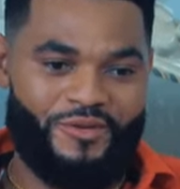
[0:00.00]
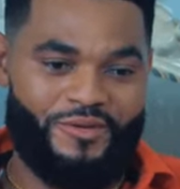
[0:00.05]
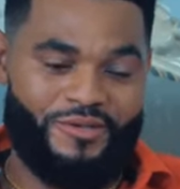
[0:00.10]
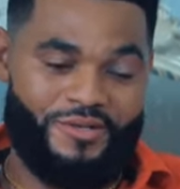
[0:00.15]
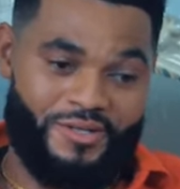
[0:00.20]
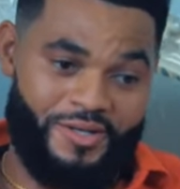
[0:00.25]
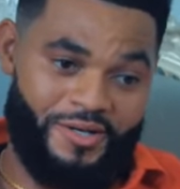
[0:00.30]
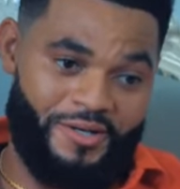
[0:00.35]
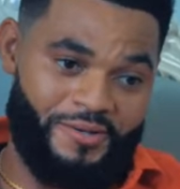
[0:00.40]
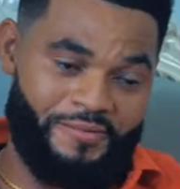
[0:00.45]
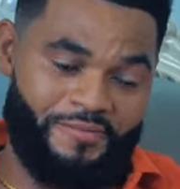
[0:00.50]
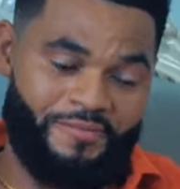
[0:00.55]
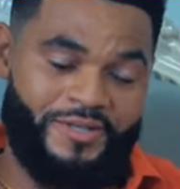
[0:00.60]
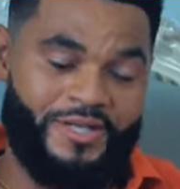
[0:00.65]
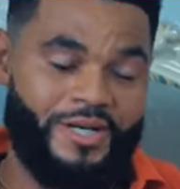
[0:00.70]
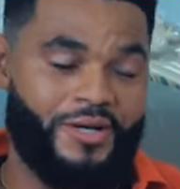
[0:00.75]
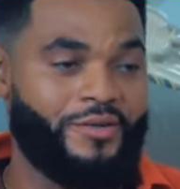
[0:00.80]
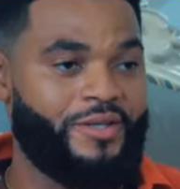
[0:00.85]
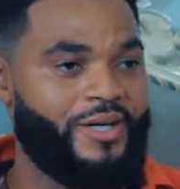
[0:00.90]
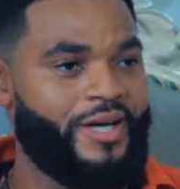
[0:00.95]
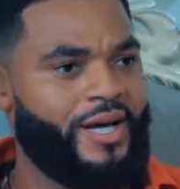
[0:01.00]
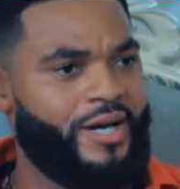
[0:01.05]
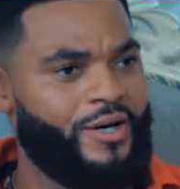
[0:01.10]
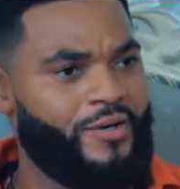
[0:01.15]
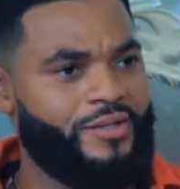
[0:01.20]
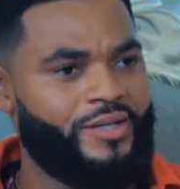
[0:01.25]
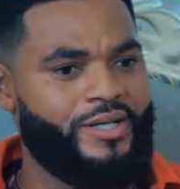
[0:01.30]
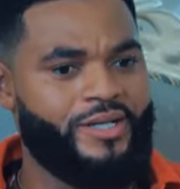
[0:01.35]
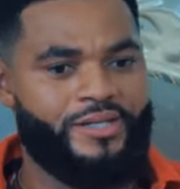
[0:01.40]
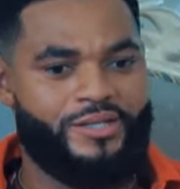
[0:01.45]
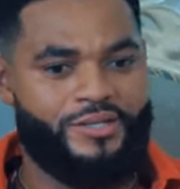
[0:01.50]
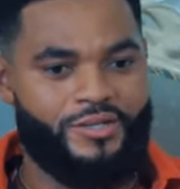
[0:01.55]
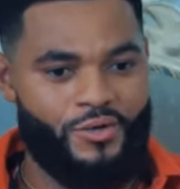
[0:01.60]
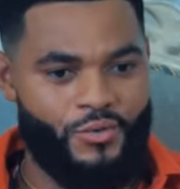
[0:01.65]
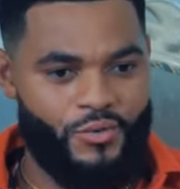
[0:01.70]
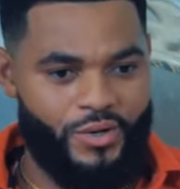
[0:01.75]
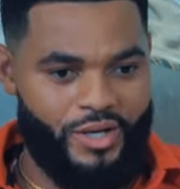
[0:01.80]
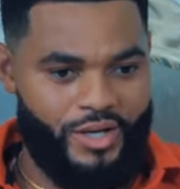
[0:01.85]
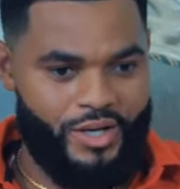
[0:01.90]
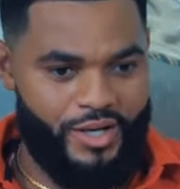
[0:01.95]
Just tell the elders
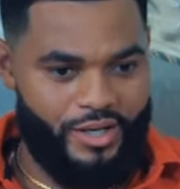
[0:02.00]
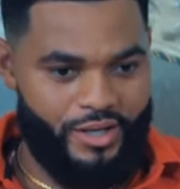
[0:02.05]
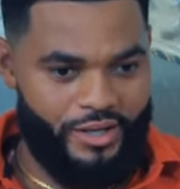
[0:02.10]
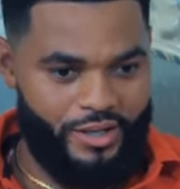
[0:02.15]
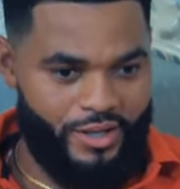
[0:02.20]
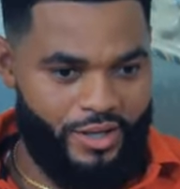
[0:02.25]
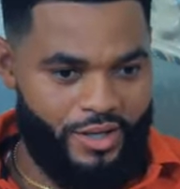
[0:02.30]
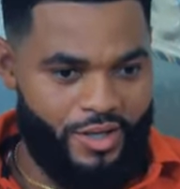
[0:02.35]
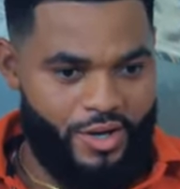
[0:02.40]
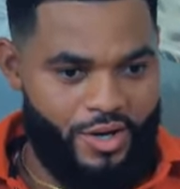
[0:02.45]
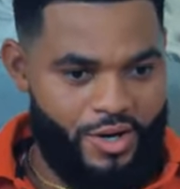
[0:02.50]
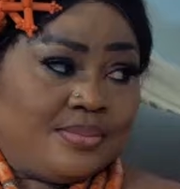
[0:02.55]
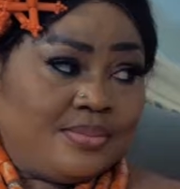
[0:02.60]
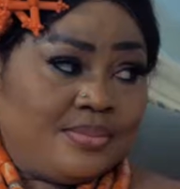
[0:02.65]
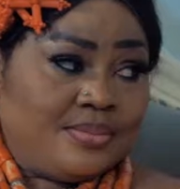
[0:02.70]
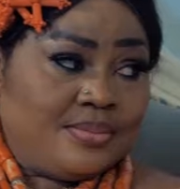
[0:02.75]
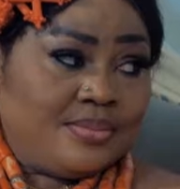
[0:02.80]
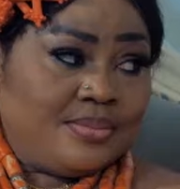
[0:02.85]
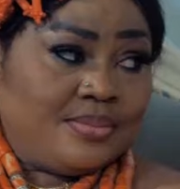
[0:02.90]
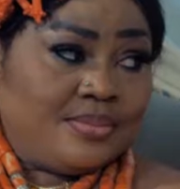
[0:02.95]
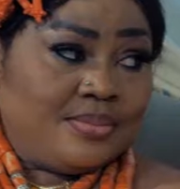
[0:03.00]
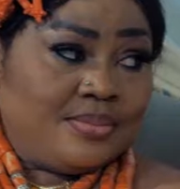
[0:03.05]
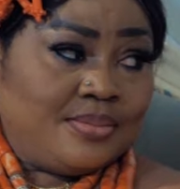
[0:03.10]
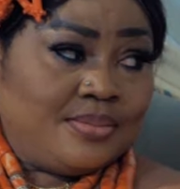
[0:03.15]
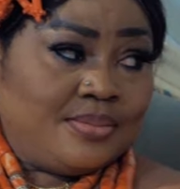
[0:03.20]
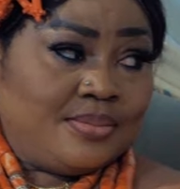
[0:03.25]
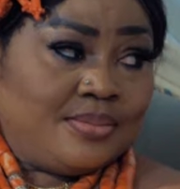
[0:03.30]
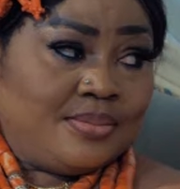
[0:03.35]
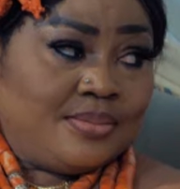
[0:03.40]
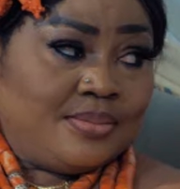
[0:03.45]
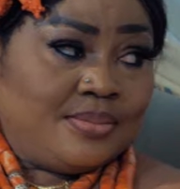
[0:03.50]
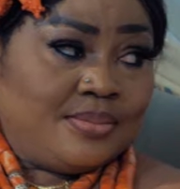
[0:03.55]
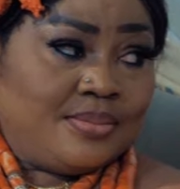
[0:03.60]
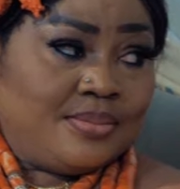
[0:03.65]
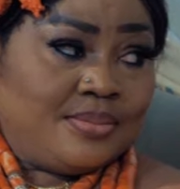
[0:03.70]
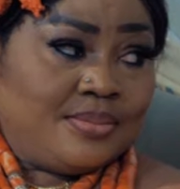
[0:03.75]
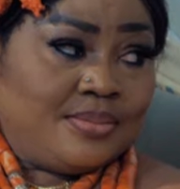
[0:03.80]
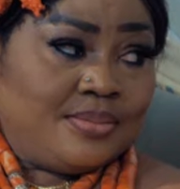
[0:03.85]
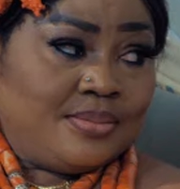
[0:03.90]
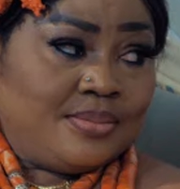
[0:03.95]
so we can commence with the
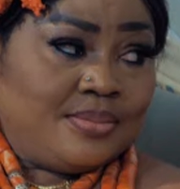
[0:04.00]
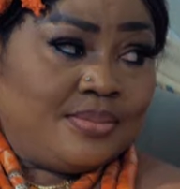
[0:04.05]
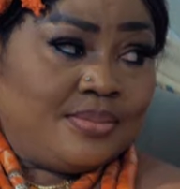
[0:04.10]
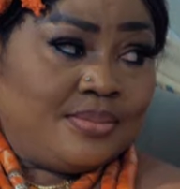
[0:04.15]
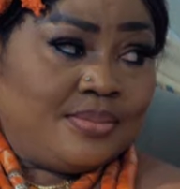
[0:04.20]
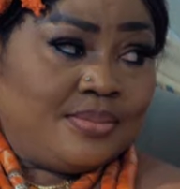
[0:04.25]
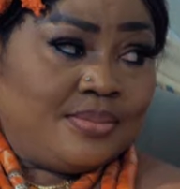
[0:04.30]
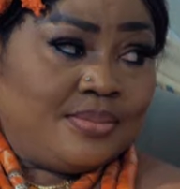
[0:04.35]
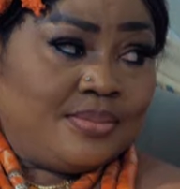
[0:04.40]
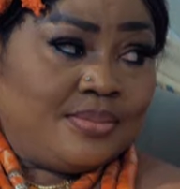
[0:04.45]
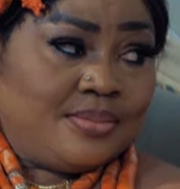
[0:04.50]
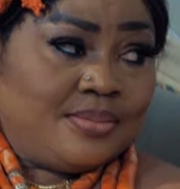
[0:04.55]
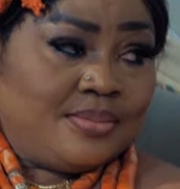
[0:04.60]
coronation plan.